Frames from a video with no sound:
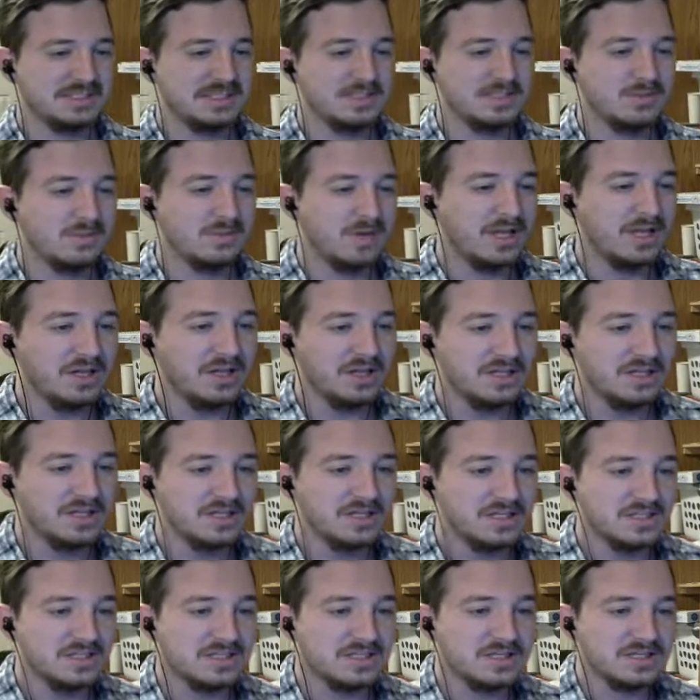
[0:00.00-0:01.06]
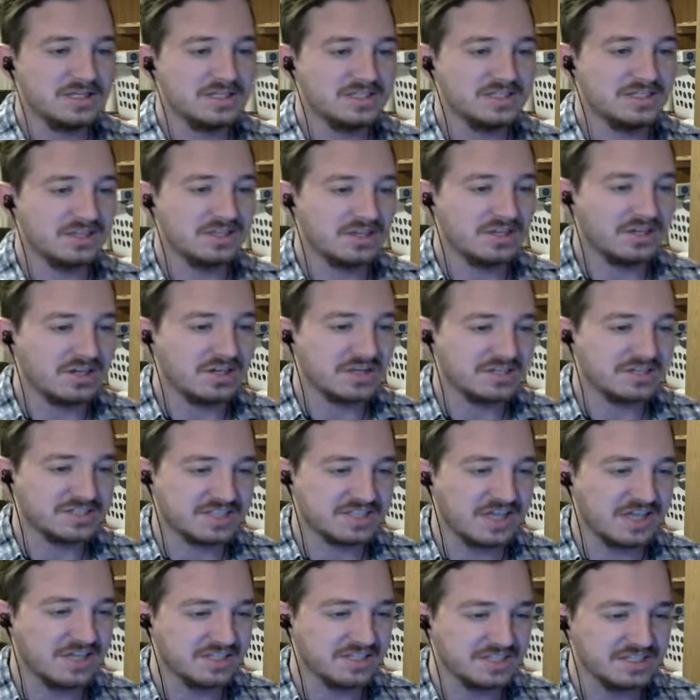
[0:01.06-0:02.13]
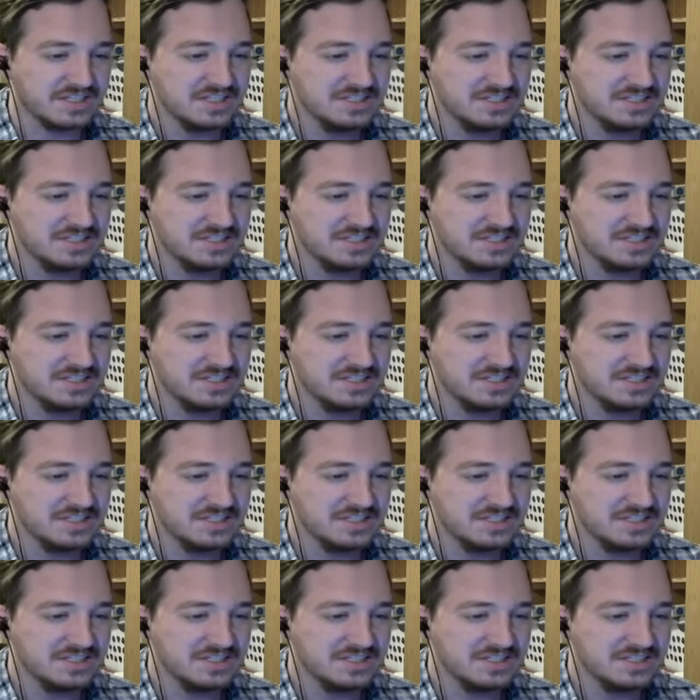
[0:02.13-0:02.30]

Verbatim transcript: Well, it's not the tall skeleton.